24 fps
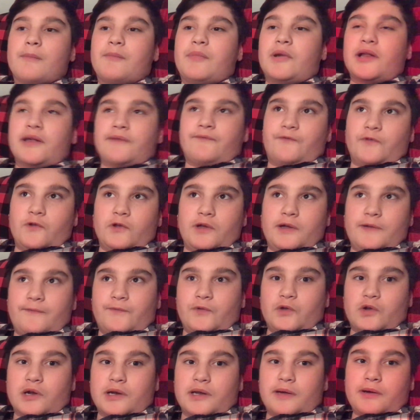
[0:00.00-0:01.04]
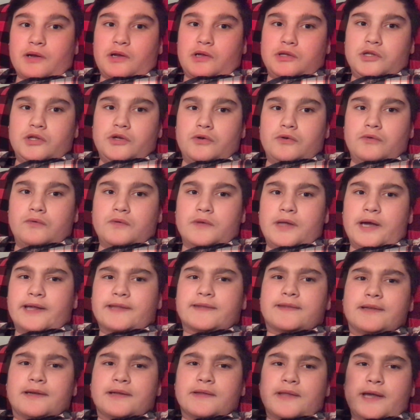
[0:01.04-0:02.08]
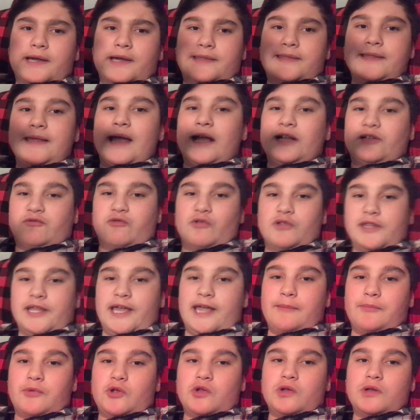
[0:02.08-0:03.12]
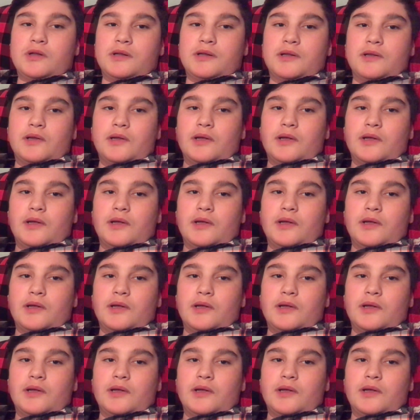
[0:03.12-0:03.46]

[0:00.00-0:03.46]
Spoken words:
But if you're gonna glue like the actual label,